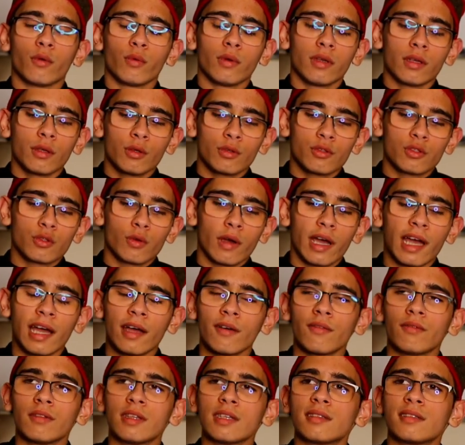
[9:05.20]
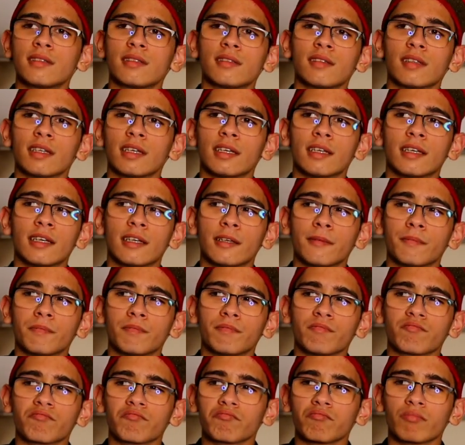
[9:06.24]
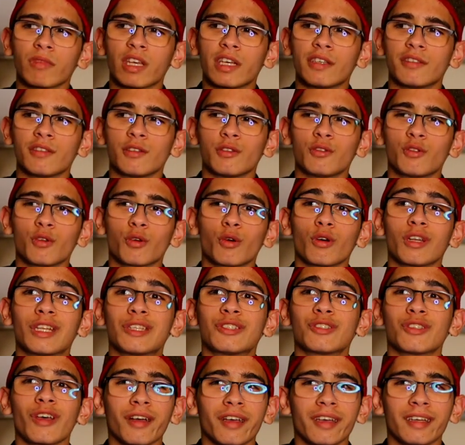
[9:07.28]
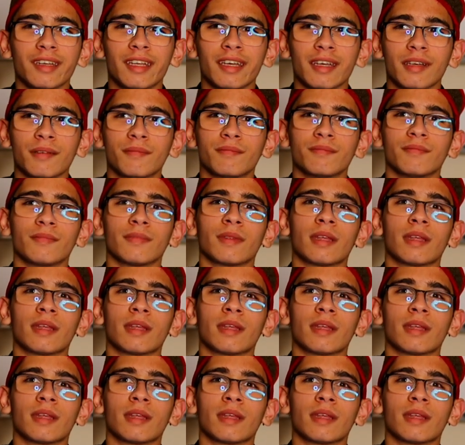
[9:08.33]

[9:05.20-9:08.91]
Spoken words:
we used to have this, as we used to call it, soccer day.